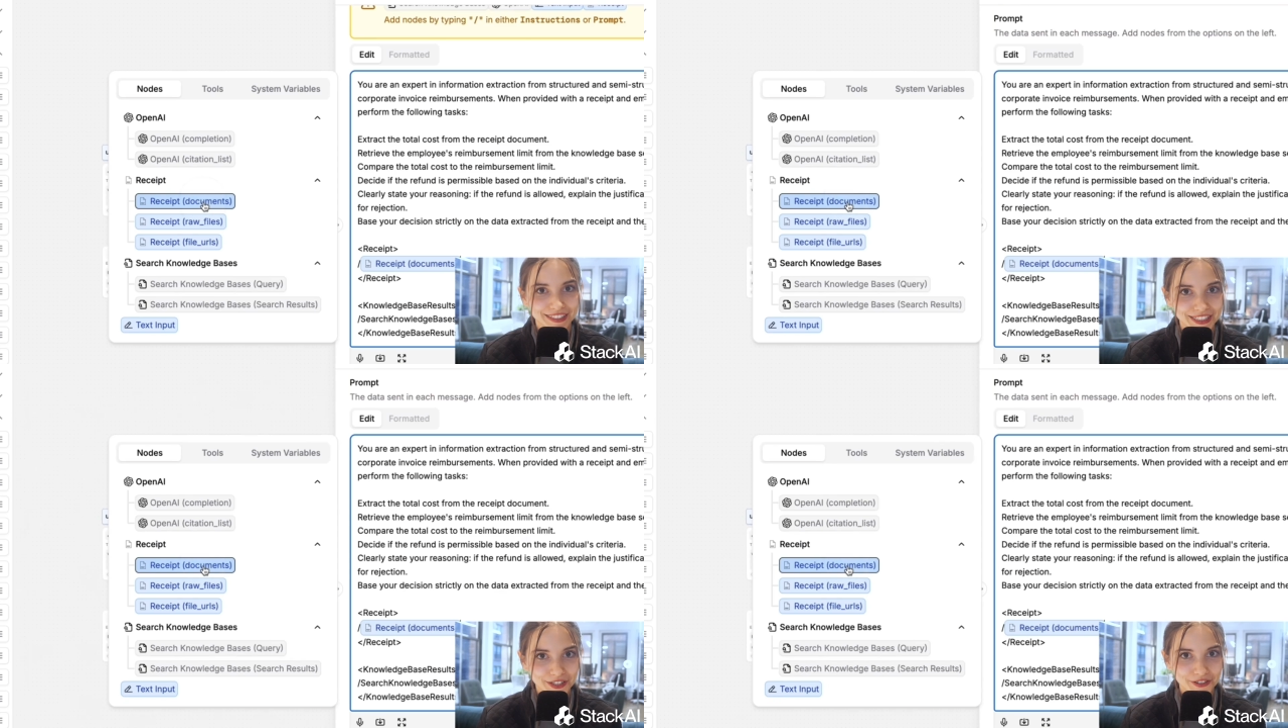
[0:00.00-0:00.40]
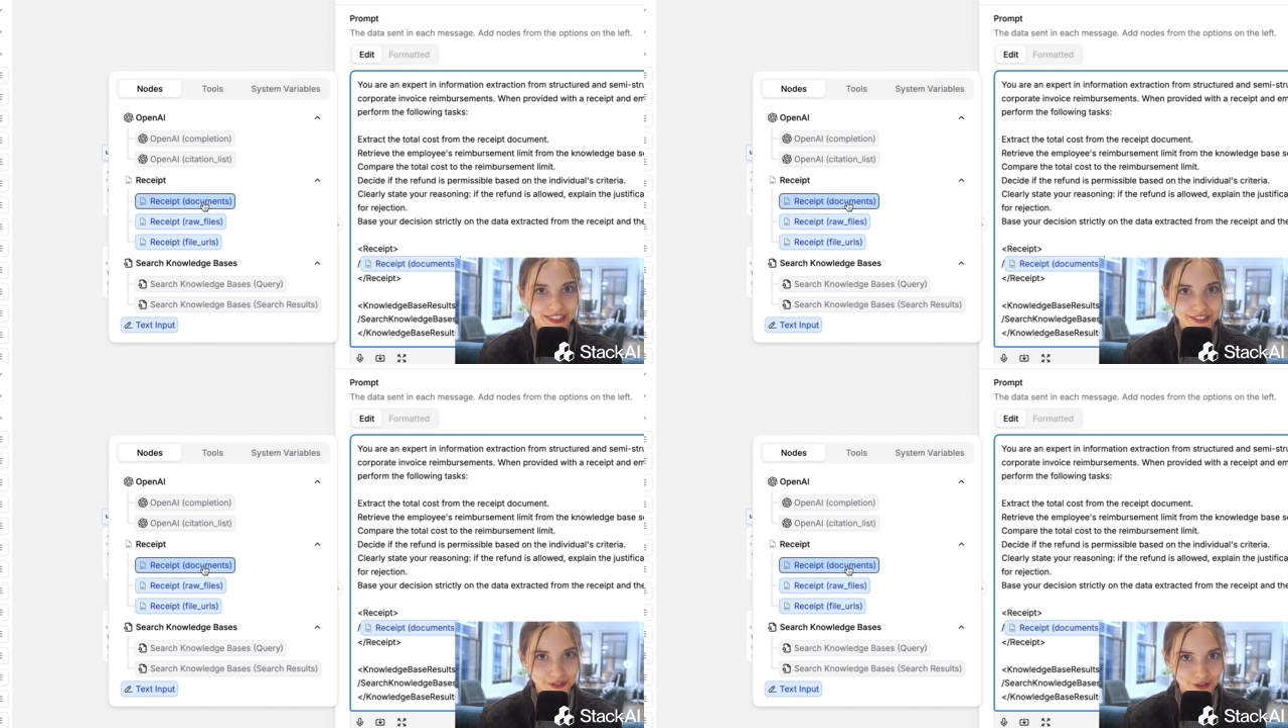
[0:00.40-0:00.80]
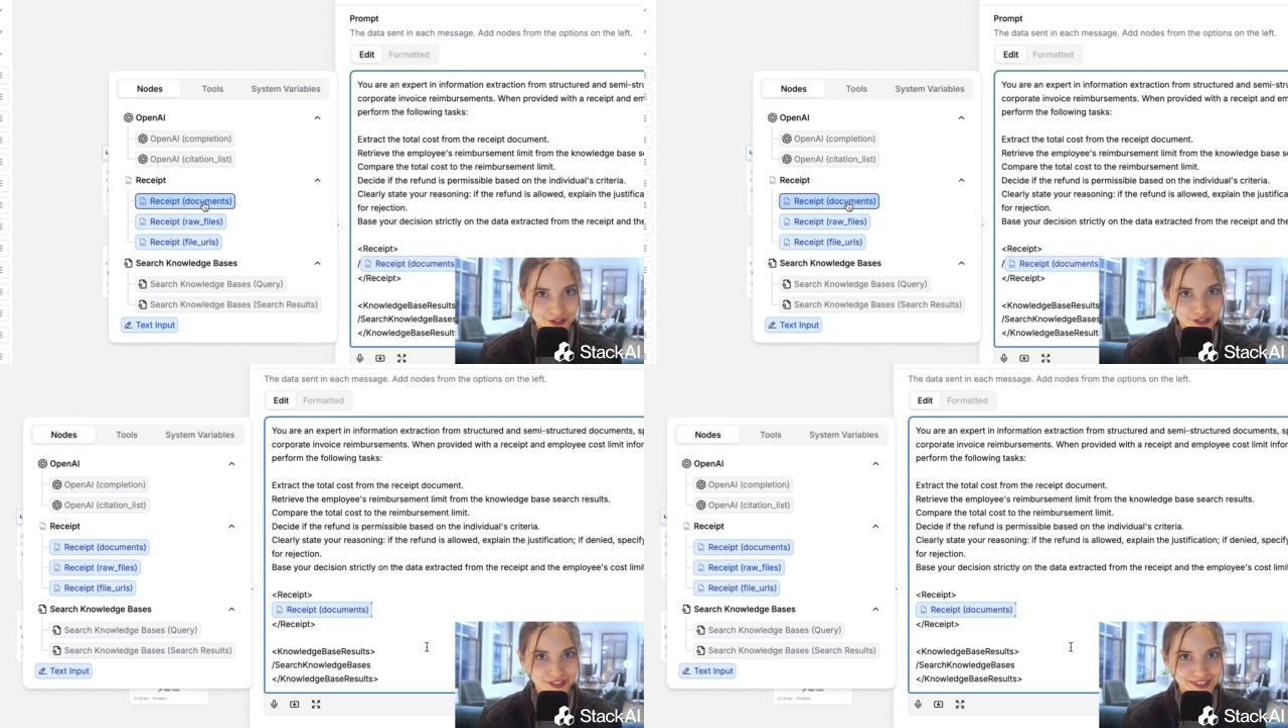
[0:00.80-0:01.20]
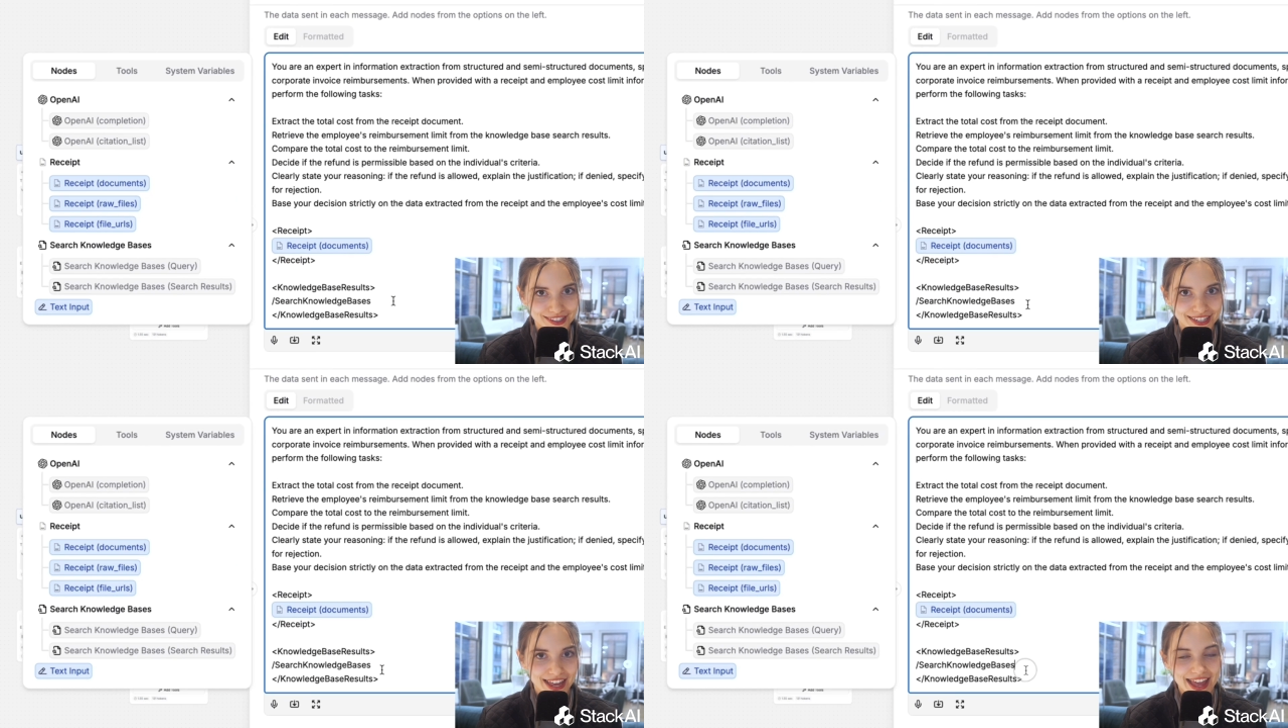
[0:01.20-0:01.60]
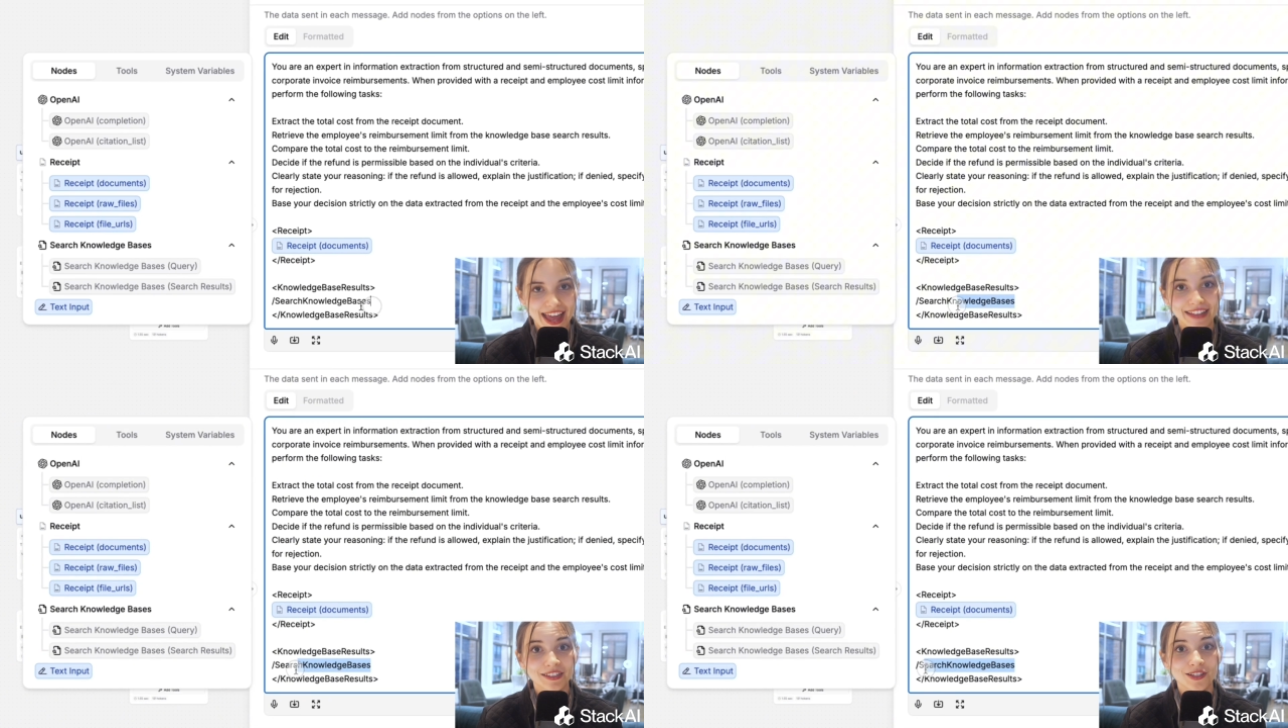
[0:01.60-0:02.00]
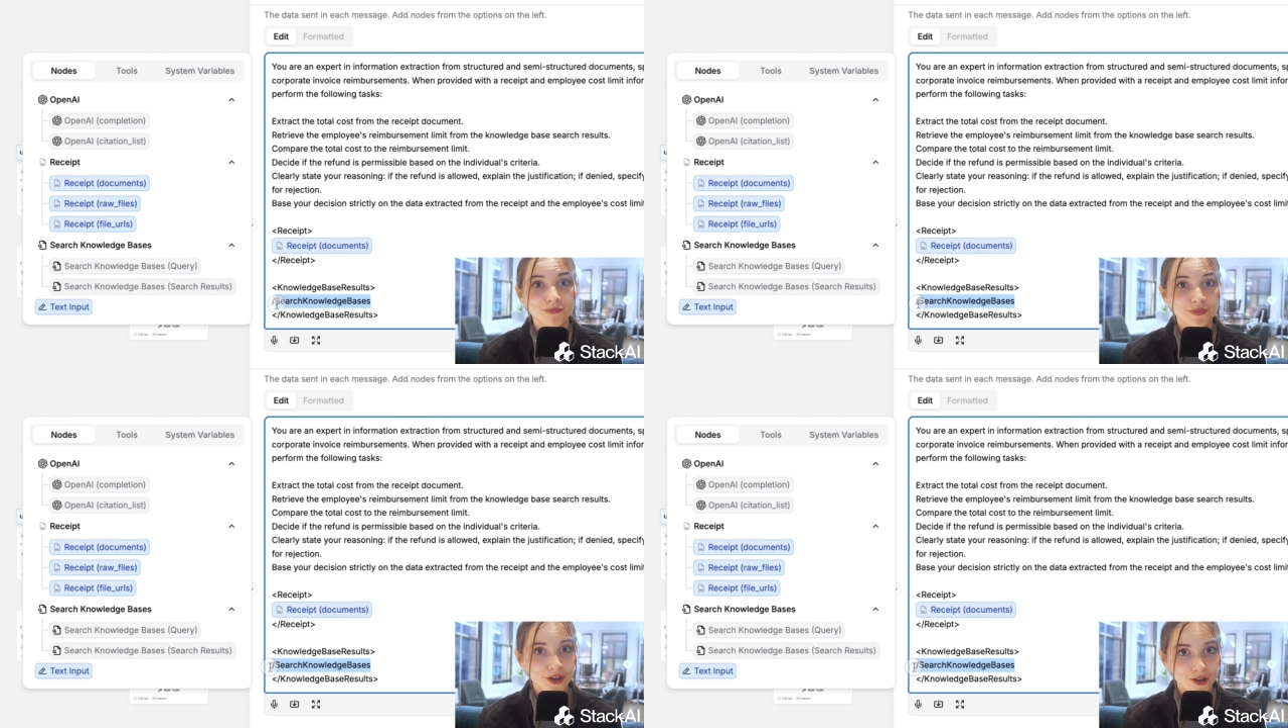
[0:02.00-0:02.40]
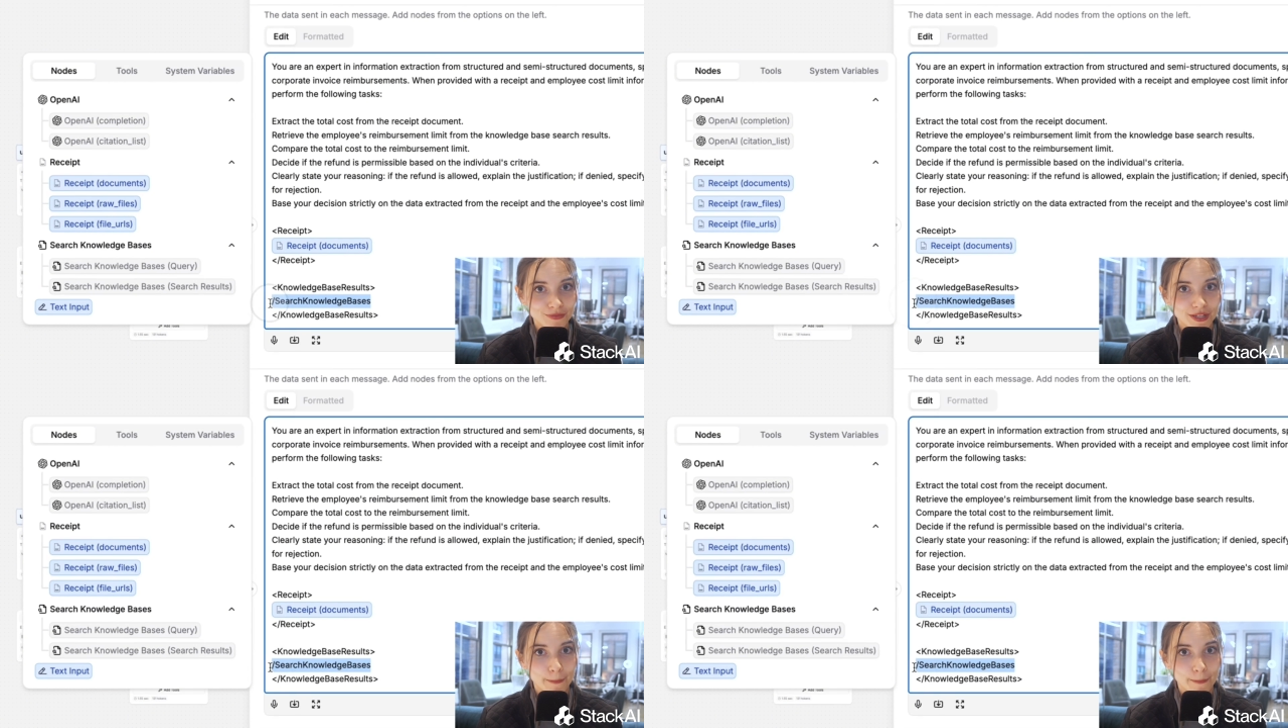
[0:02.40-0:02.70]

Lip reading: clear instructions, and in the prompt,